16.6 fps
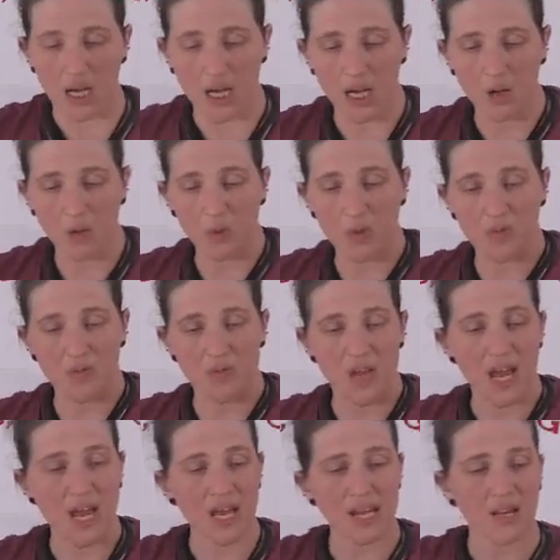With
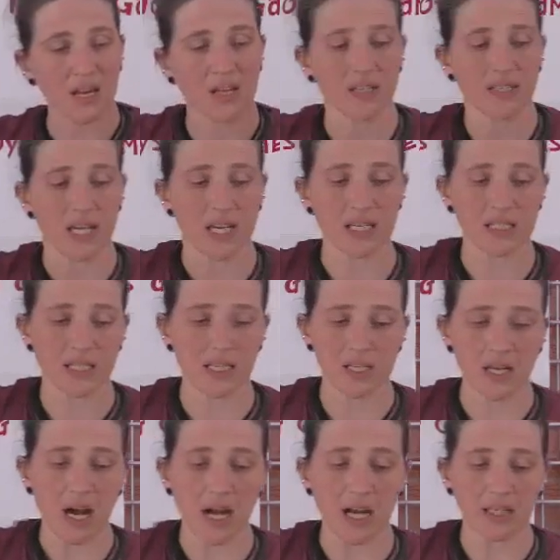that, Dan
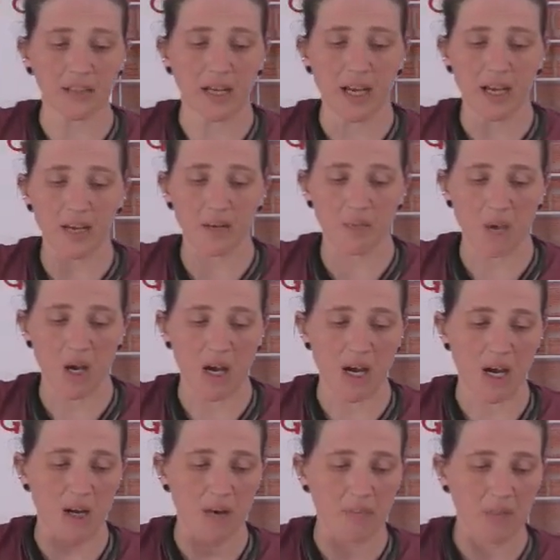did
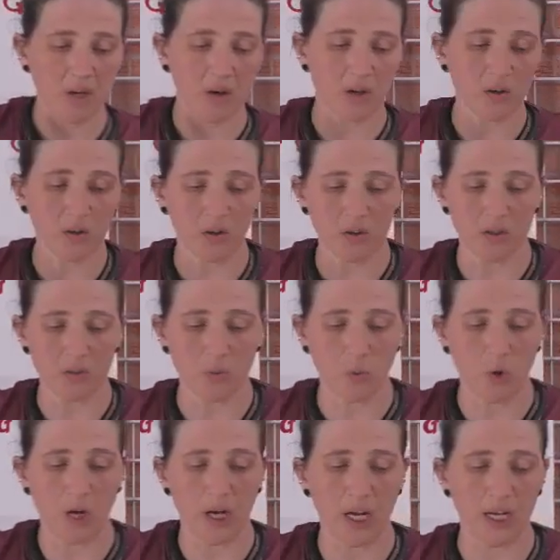highlight Miracles
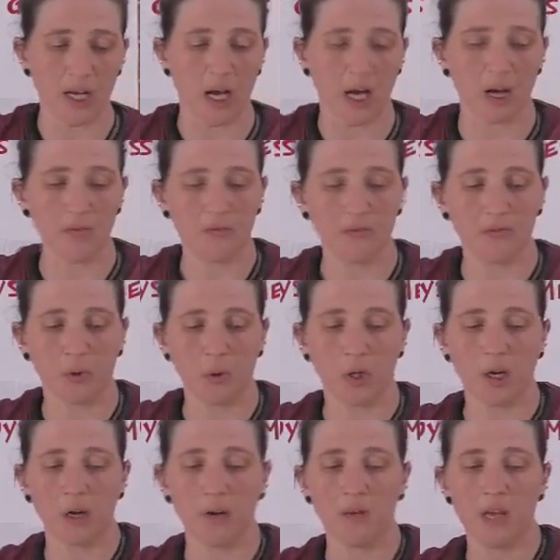1 of
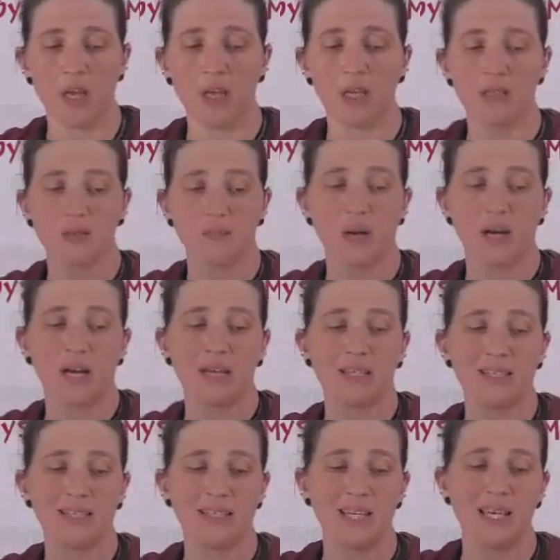4. It's by
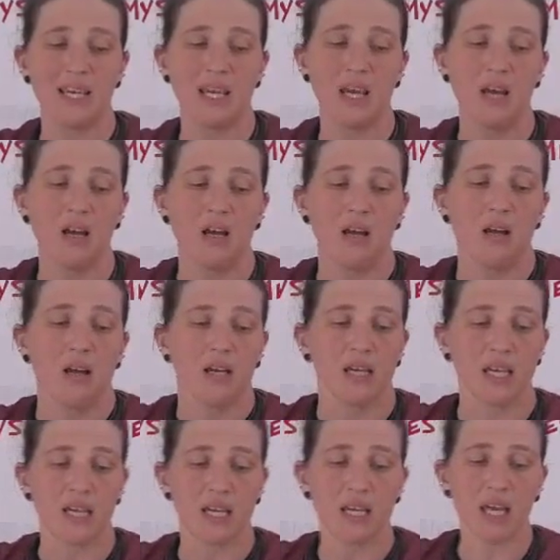
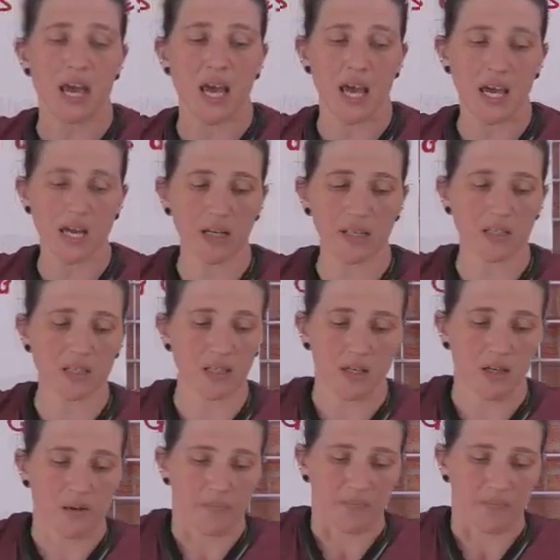CEX.